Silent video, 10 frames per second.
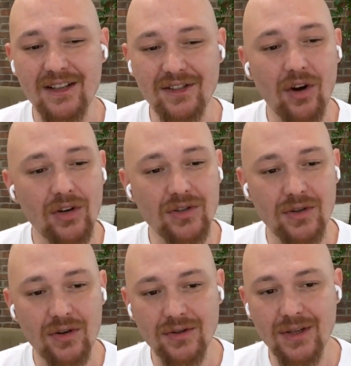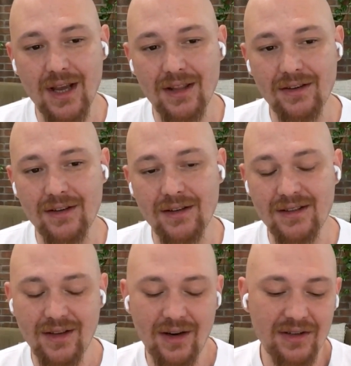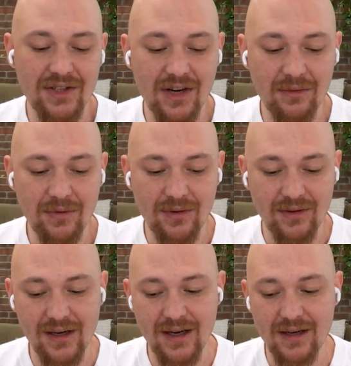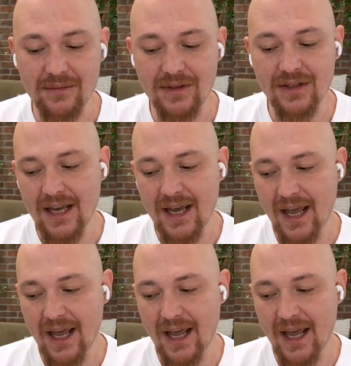It's hard to code together. It's hard to share programs.